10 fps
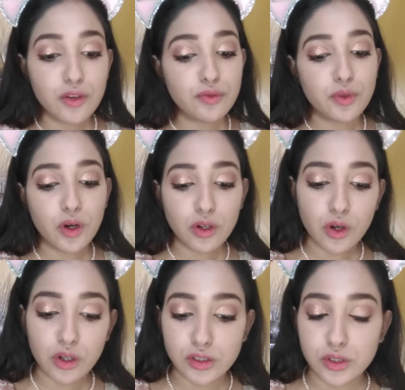For
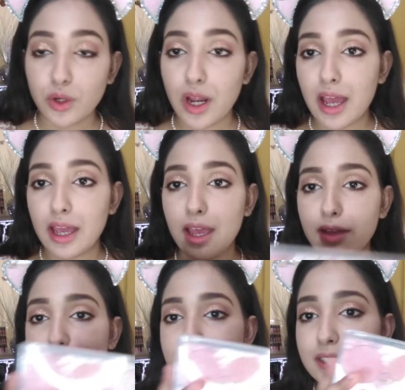contour, I
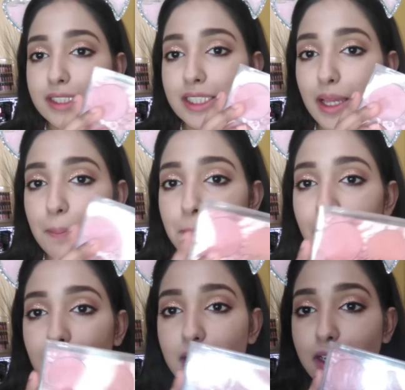have this
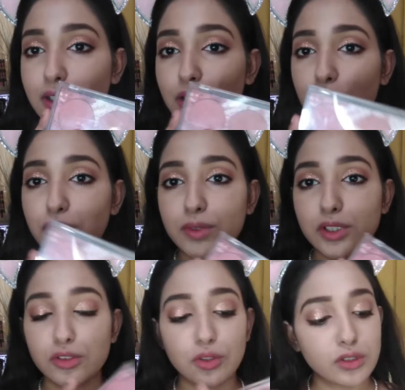palette of
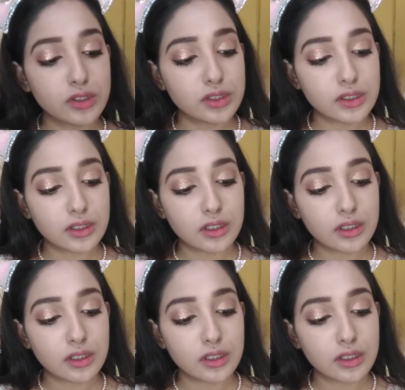Miss Rose.